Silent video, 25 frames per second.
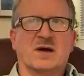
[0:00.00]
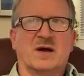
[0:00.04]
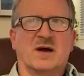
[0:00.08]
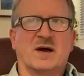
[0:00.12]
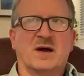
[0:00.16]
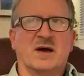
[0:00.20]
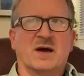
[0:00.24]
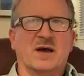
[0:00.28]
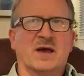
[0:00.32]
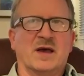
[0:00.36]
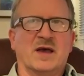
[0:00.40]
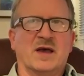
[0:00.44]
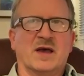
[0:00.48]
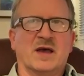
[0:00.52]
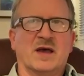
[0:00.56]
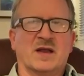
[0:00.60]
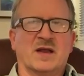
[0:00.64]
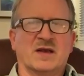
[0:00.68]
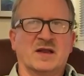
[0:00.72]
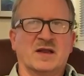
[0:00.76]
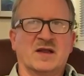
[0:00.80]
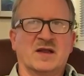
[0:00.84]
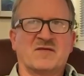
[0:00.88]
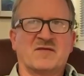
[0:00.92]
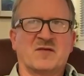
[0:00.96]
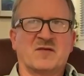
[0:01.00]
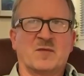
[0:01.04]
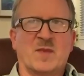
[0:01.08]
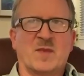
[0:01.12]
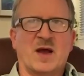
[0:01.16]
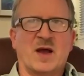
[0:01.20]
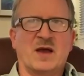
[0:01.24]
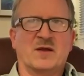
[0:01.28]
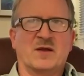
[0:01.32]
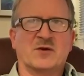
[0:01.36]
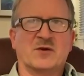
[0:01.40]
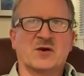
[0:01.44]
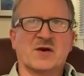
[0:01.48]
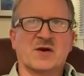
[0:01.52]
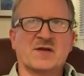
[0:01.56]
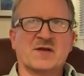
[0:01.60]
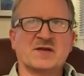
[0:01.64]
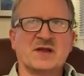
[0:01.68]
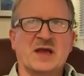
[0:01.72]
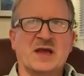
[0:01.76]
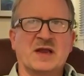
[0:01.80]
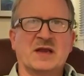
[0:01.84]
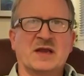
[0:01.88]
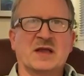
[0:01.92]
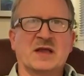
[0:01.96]
at least from my
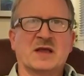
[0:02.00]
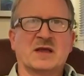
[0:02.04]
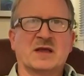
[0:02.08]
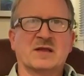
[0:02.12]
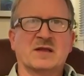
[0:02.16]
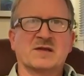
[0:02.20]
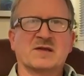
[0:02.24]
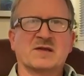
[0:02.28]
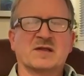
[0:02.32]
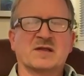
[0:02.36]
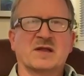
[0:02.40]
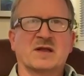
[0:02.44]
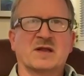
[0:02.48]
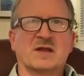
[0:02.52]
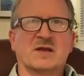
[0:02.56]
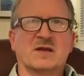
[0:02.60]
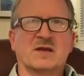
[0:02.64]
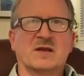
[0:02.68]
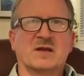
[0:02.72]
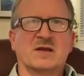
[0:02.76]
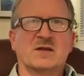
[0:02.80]
understanding, is that,